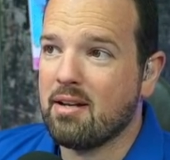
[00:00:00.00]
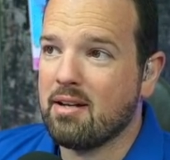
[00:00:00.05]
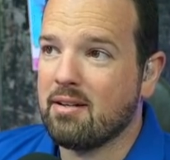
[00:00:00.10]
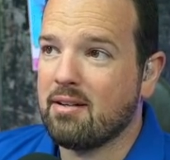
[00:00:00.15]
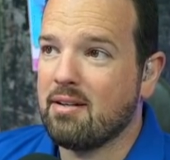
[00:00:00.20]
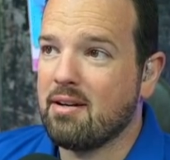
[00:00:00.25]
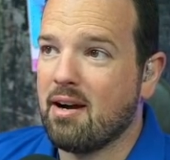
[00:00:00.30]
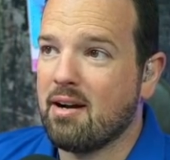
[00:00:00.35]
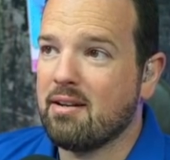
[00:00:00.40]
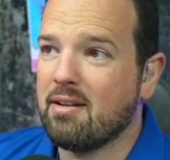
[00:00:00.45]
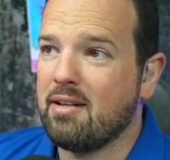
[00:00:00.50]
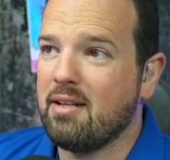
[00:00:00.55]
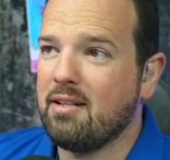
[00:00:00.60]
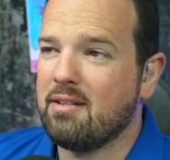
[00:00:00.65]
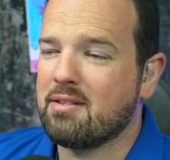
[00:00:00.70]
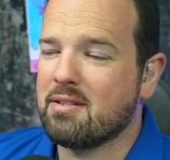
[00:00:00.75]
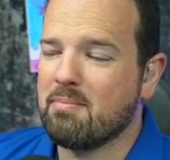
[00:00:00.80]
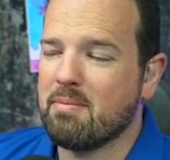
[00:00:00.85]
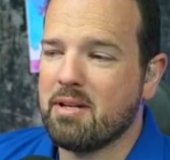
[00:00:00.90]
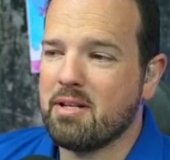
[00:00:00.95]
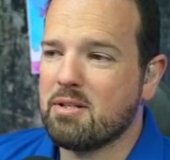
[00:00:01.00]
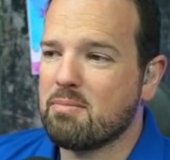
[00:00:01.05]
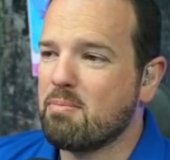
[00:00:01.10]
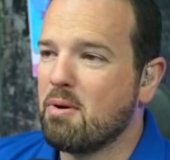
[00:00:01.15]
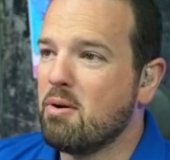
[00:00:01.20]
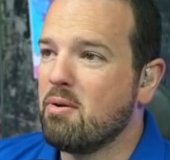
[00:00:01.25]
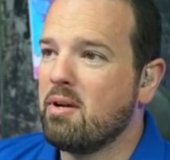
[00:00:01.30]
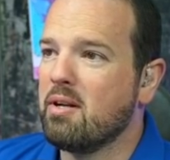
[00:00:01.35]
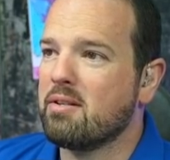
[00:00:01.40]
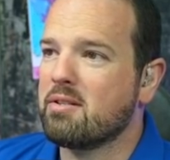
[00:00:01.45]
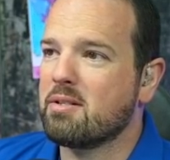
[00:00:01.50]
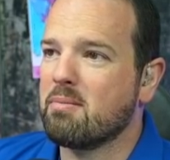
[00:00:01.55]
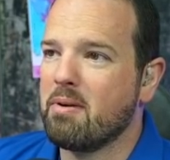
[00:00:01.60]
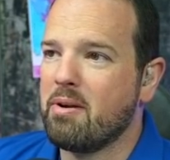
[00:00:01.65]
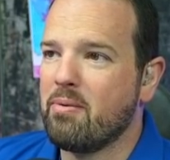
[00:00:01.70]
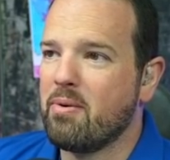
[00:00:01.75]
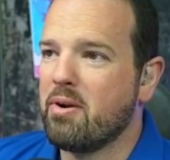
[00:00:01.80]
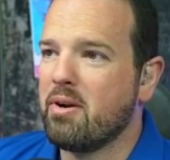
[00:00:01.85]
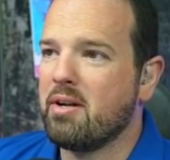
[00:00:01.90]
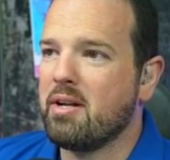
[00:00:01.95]
Uh, God, somebody spoke it,
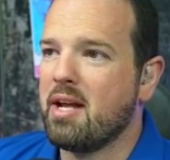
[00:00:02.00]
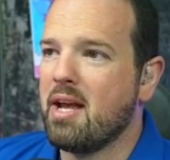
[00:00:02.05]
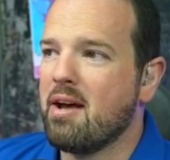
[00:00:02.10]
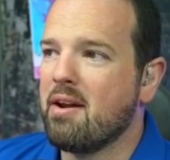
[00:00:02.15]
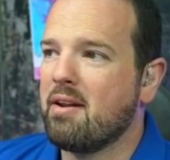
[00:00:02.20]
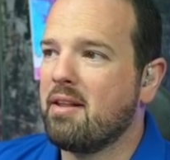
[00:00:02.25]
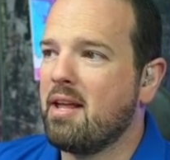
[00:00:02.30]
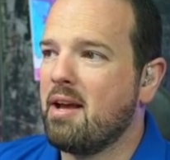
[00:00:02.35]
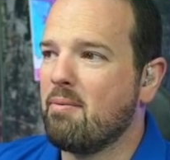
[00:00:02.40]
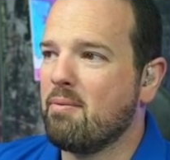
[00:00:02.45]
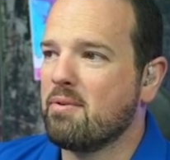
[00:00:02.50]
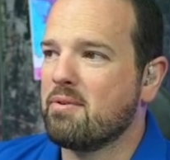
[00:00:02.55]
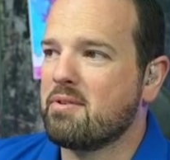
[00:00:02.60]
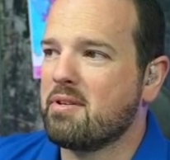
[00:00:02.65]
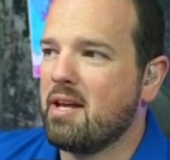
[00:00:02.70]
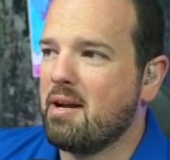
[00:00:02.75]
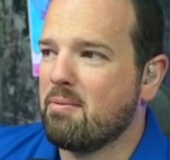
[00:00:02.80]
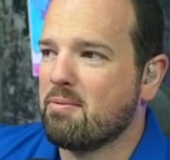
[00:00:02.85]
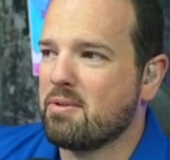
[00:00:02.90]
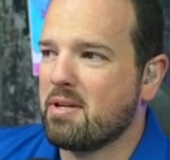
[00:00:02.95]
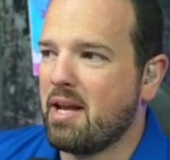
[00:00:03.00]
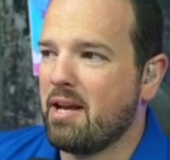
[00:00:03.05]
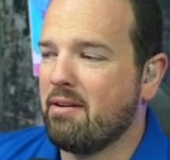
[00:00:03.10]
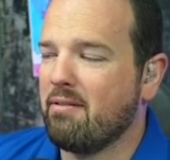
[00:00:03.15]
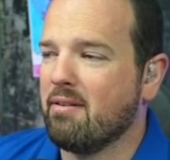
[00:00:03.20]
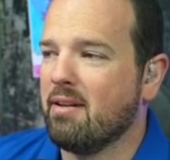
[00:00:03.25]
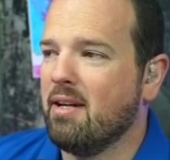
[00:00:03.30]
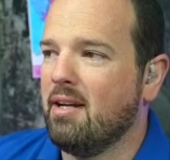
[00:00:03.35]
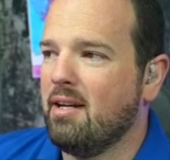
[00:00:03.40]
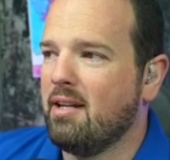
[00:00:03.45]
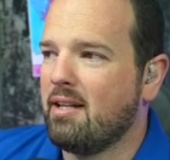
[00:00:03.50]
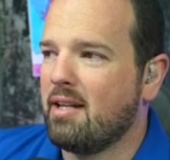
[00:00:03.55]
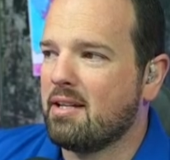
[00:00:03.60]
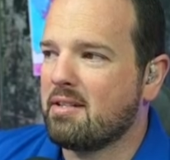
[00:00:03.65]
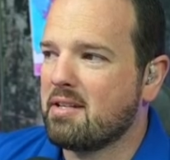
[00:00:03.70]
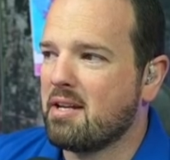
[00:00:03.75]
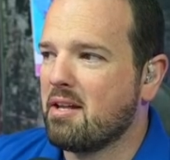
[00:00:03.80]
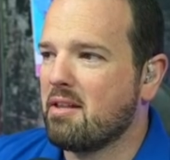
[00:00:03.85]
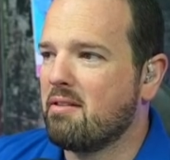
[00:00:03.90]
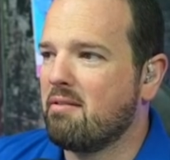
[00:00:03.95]
somebody wrote it down, and that was that was how
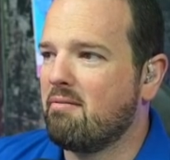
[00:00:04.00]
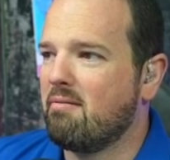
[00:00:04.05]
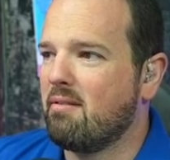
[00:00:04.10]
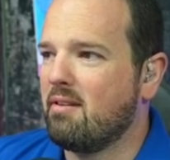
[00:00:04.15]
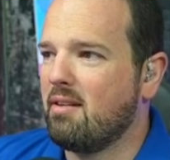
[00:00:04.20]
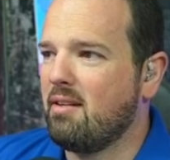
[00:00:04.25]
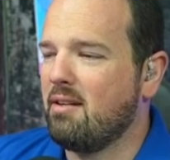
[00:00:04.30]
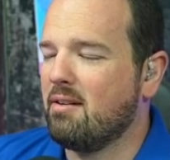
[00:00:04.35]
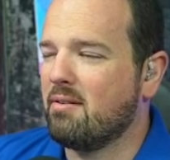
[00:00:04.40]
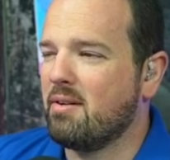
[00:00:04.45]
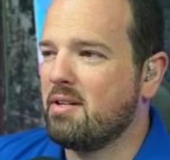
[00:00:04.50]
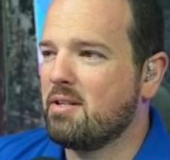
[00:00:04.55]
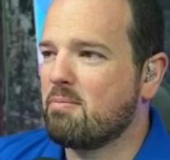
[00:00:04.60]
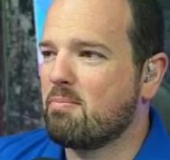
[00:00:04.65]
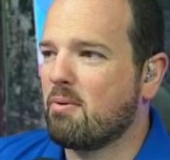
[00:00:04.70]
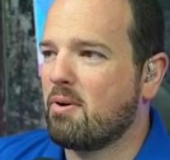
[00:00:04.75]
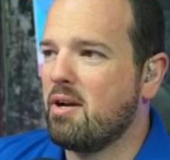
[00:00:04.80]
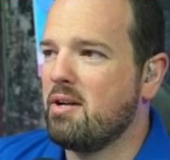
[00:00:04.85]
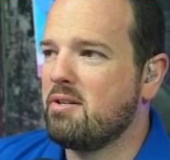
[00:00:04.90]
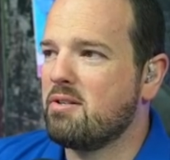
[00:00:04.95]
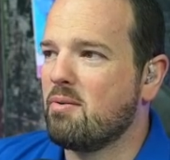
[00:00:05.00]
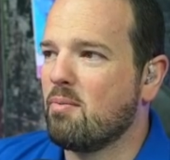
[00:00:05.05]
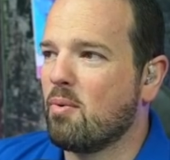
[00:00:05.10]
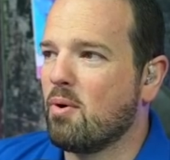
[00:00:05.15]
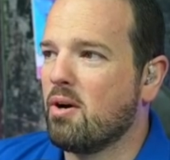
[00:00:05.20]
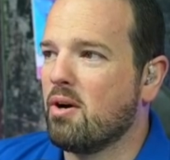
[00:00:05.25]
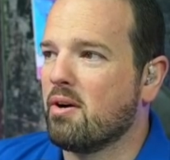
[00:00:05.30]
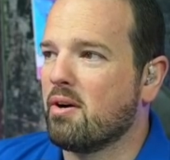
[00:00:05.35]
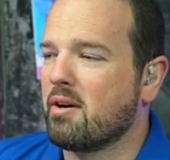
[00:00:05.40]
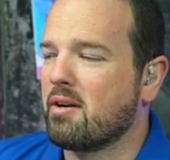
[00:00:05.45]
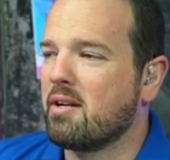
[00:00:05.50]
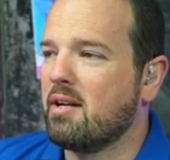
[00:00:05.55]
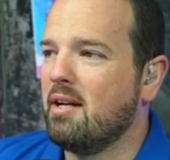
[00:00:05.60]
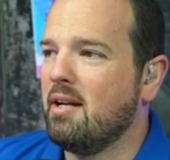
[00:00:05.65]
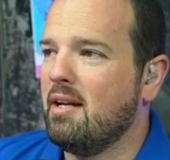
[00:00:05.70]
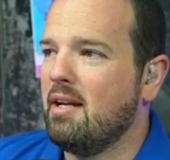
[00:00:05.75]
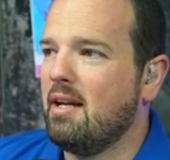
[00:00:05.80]
that's how you know inspiration worked.